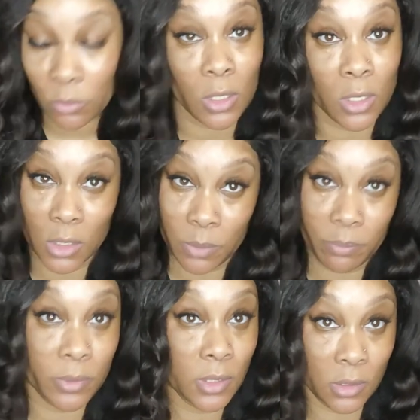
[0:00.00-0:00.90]
We're going to
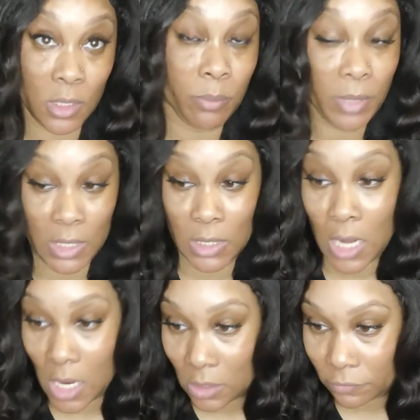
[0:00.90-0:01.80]
get that
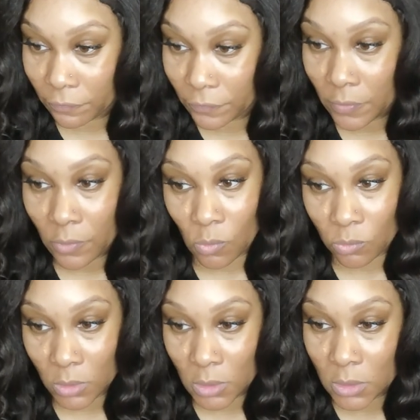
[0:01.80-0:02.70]
paid off
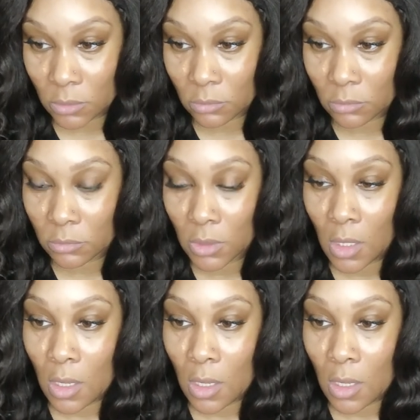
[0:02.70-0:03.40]
really soon.